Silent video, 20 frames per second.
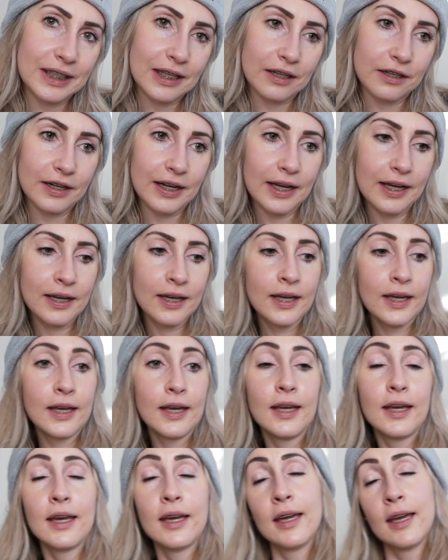the other day,
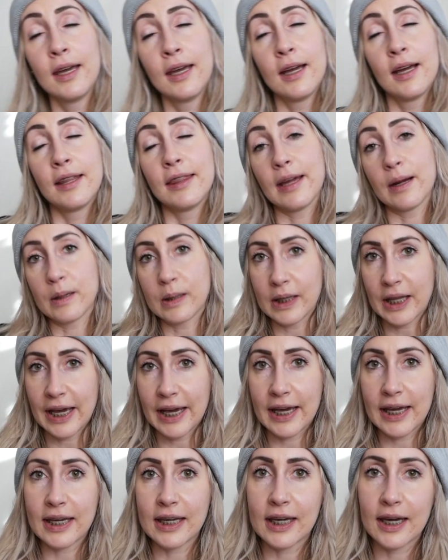they were
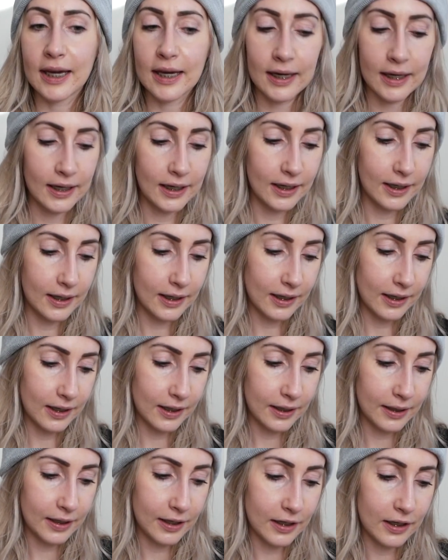like,
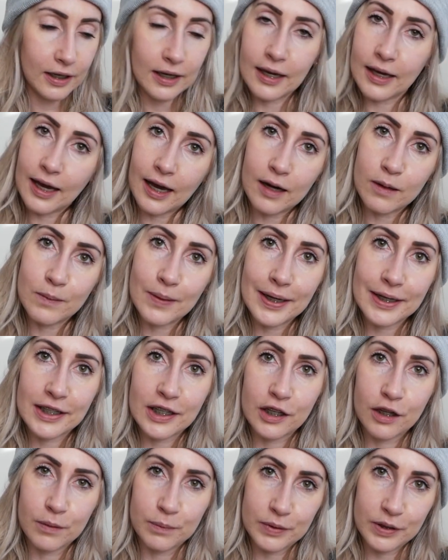how wide
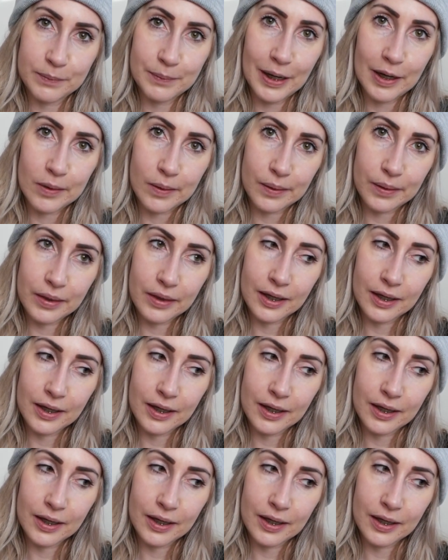can you open your mouth?